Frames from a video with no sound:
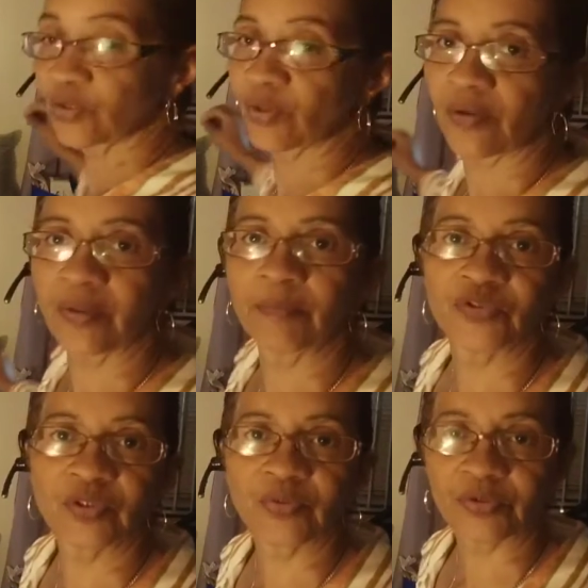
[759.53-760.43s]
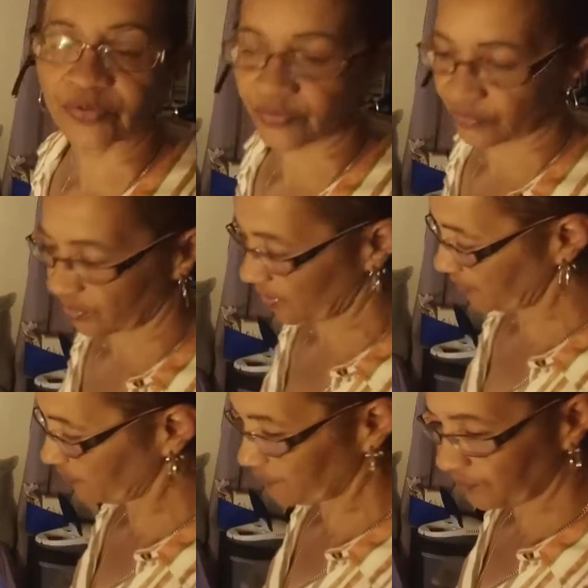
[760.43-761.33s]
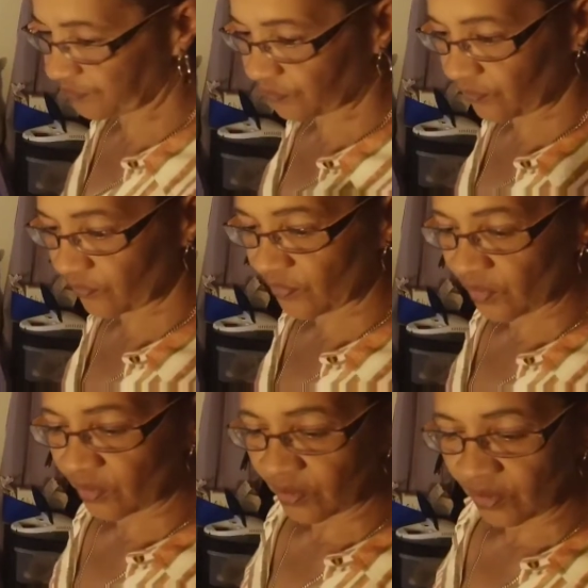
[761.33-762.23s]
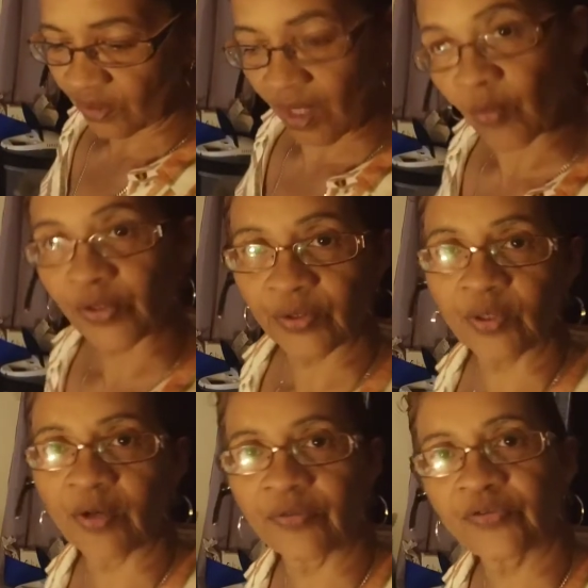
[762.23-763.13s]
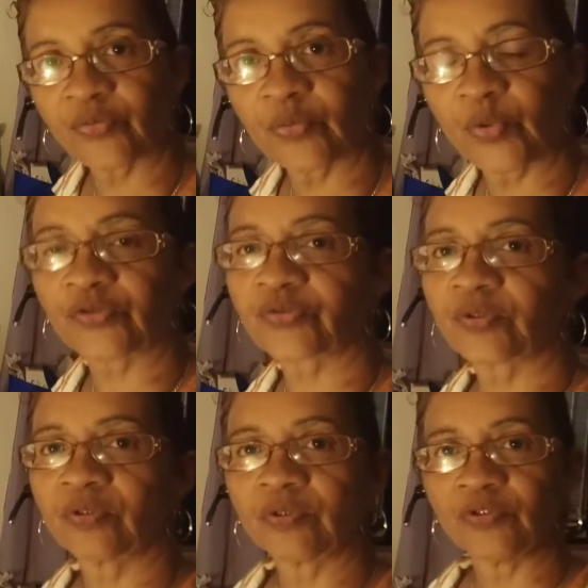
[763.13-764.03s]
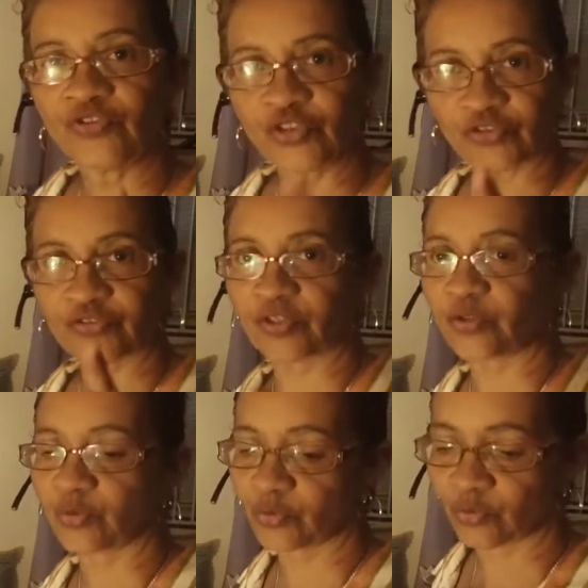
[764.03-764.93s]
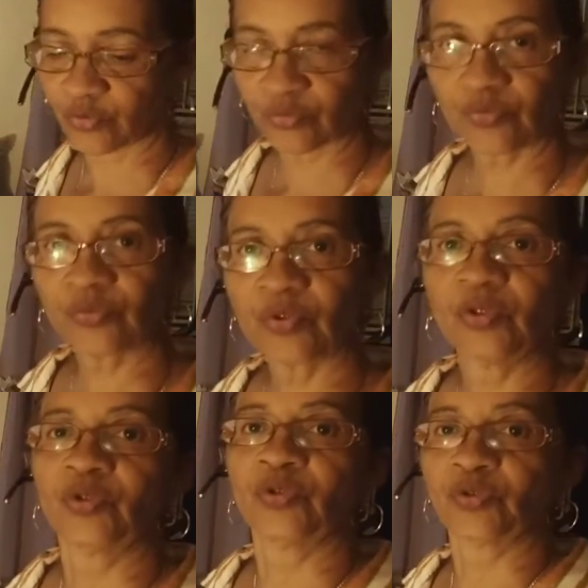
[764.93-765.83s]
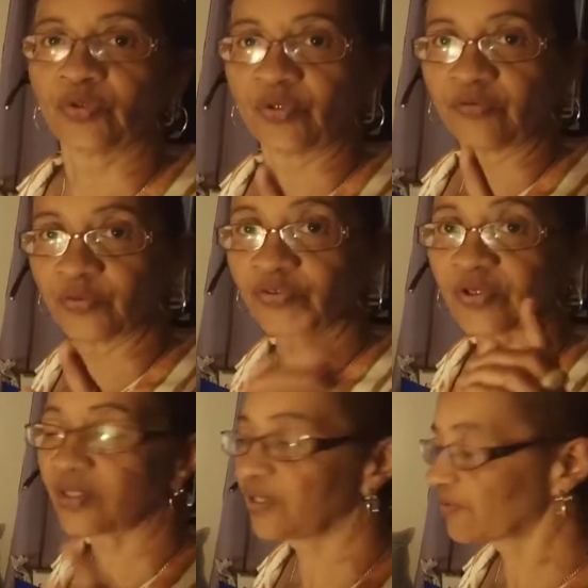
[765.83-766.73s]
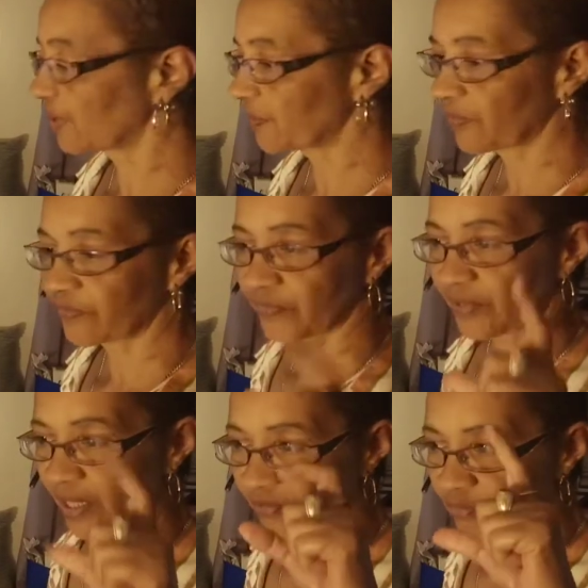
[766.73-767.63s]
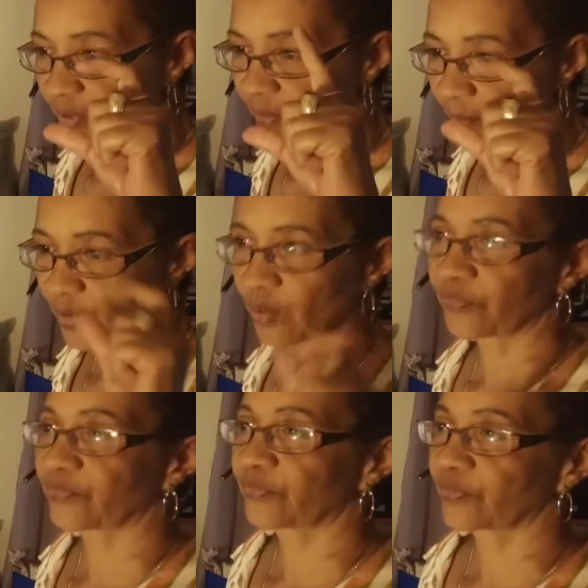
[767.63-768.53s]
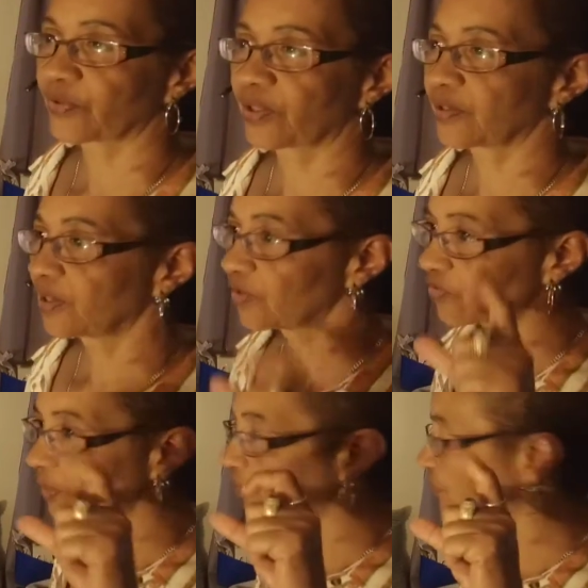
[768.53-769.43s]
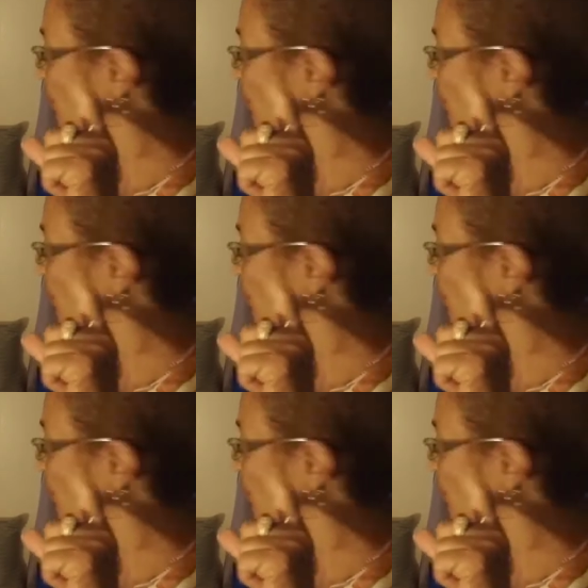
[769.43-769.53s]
know how that machine works, okay? I want to know how this one works, just like you do. So if you take any type of asthma pumps, okay, any type of the